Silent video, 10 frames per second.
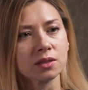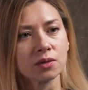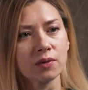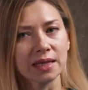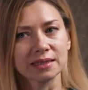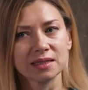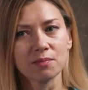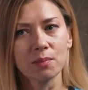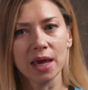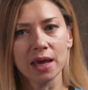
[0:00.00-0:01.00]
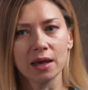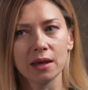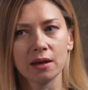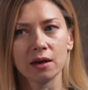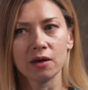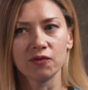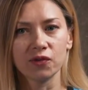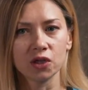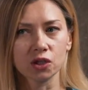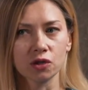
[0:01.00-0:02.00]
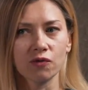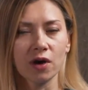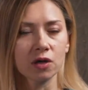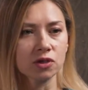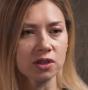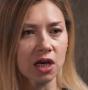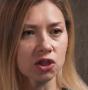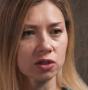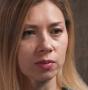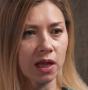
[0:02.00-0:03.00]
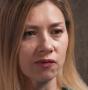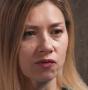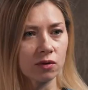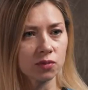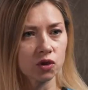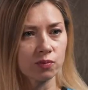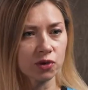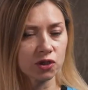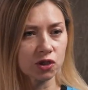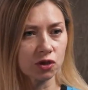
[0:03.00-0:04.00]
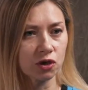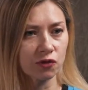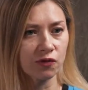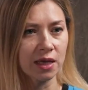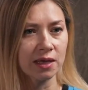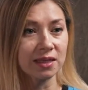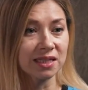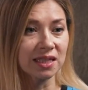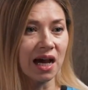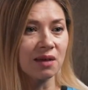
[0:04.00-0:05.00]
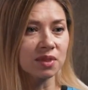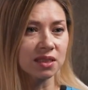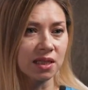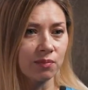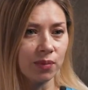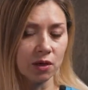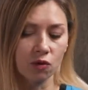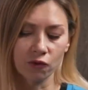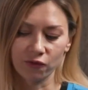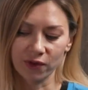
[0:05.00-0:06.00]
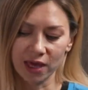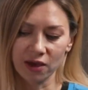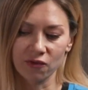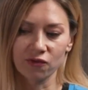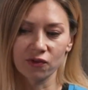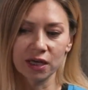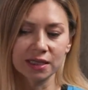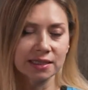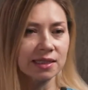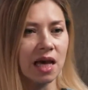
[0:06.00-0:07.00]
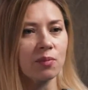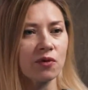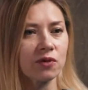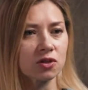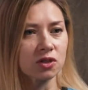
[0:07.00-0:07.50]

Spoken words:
So that's the main feature of our transaction platform, to preserve the time stamping of every step of the